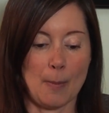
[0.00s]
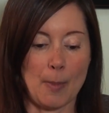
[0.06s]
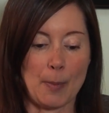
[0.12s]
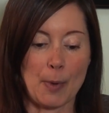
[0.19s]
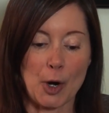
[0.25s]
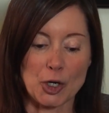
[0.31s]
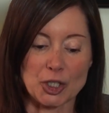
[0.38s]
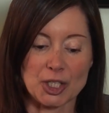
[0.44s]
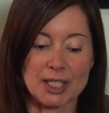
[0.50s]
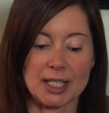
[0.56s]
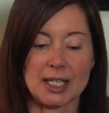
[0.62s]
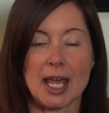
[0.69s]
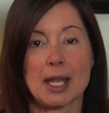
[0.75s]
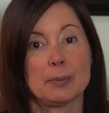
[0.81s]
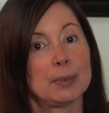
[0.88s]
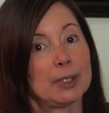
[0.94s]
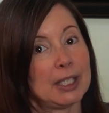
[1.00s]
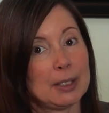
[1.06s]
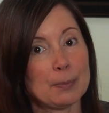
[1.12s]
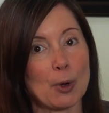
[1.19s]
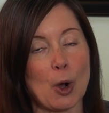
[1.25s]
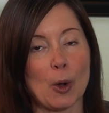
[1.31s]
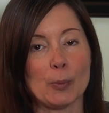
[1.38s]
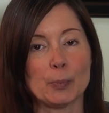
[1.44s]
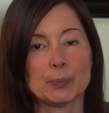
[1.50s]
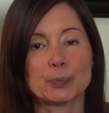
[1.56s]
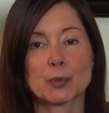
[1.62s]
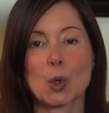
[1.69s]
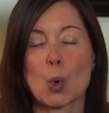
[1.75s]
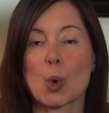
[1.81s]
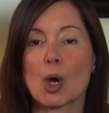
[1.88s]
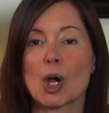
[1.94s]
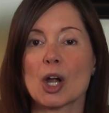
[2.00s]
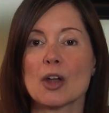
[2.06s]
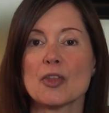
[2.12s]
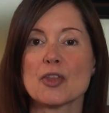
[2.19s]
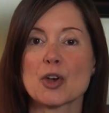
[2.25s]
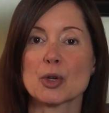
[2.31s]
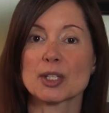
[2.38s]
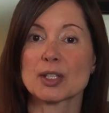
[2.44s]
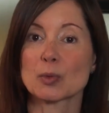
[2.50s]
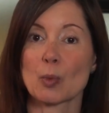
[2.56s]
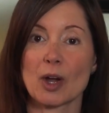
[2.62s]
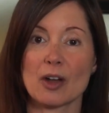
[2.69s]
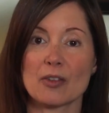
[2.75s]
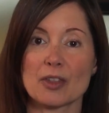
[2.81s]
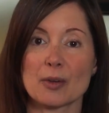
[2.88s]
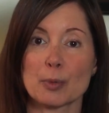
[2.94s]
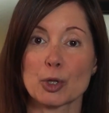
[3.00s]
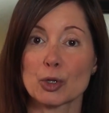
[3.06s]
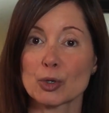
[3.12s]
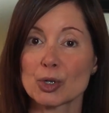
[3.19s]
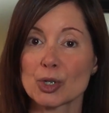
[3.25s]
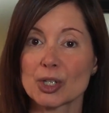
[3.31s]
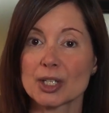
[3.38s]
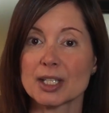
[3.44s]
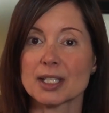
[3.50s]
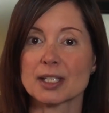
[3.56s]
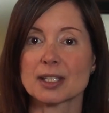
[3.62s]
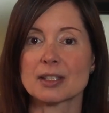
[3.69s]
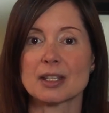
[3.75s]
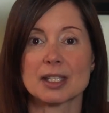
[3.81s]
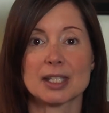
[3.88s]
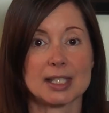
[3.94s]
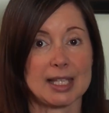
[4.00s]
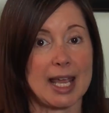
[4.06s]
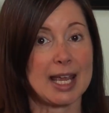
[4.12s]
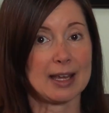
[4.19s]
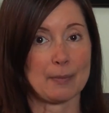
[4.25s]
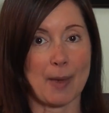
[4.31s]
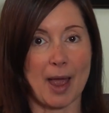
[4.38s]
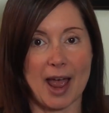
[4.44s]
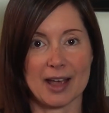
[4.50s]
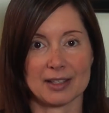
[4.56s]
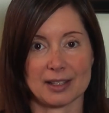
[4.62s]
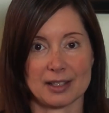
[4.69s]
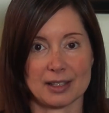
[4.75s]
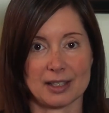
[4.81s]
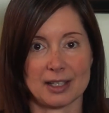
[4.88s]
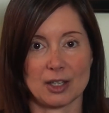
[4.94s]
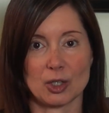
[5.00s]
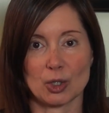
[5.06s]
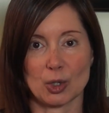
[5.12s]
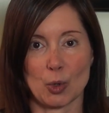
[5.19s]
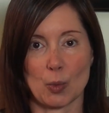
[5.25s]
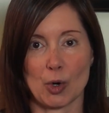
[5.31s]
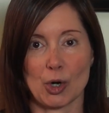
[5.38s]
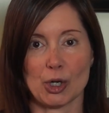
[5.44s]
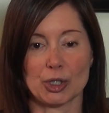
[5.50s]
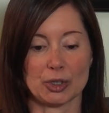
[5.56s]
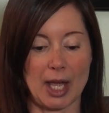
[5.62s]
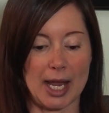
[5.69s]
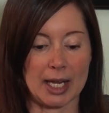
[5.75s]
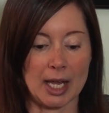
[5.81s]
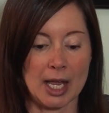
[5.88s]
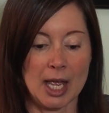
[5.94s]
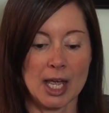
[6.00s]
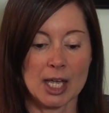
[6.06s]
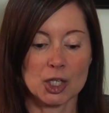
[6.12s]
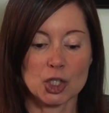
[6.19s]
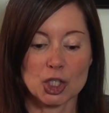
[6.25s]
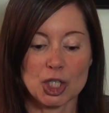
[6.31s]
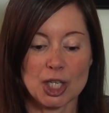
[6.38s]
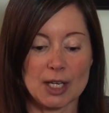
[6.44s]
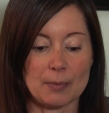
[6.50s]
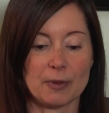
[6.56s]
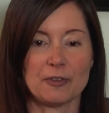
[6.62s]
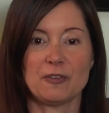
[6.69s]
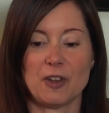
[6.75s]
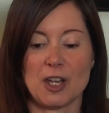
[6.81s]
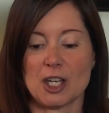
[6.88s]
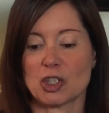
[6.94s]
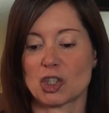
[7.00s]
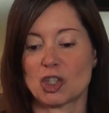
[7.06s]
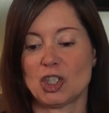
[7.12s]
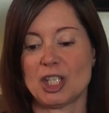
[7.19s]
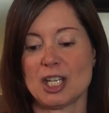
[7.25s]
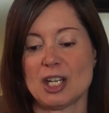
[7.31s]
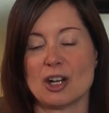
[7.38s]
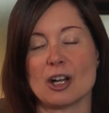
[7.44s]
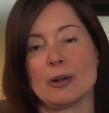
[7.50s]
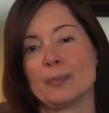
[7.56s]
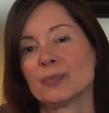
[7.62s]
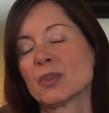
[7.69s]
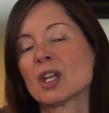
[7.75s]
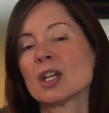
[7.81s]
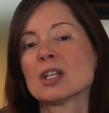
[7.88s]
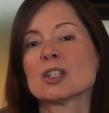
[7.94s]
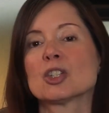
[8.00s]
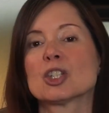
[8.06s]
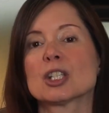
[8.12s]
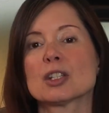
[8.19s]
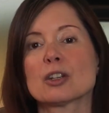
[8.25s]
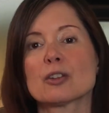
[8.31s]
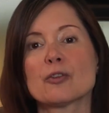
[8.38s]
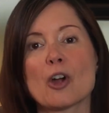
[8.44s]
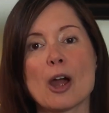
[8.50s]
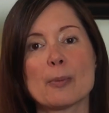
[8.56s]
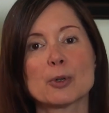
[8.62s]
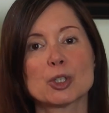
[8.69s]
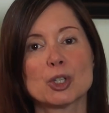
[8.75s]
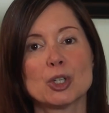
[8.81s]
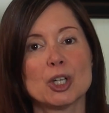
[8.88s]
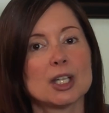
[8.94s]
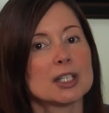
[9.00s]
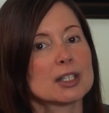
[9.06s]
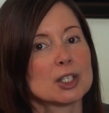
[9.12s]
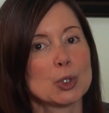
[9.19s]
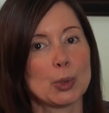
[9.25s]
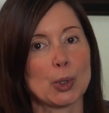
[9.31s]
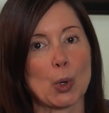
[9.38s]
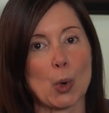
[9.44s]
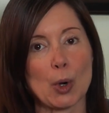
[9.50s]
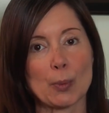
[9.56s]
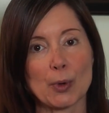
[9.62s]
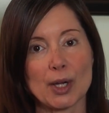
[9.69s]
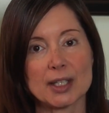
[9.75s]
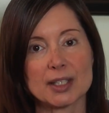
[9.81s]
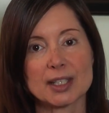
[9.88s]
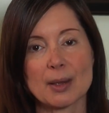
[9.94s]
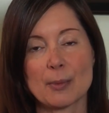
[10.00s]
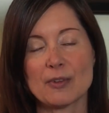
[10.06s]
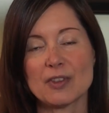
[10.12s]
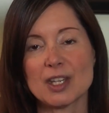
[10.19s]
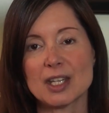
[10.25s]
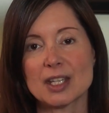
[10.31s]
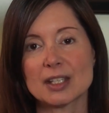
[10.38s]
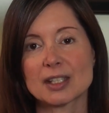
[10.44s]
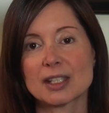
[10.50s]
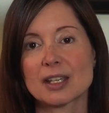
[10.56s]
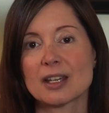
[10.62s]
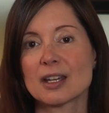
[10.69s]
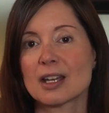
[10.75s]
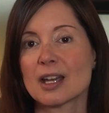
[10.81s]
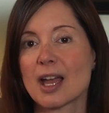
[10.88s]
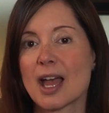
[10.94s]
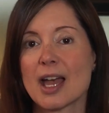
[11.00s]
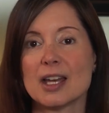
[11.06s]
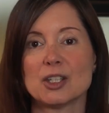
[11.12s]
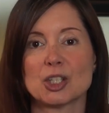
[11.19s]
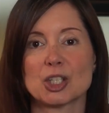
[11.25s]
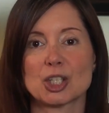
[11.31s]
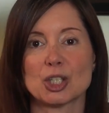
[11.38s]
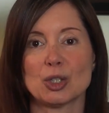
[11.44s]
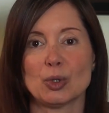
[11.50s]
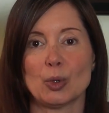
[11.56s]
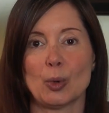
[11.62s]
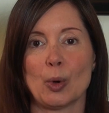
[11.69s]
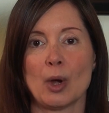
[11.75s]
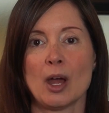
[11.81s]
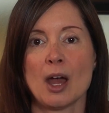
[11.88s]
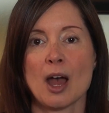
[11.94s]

person and people, or those where the plural is the same as the singular word, like sheep, fish, deer. So just look for opportunities to incorporate some of these and to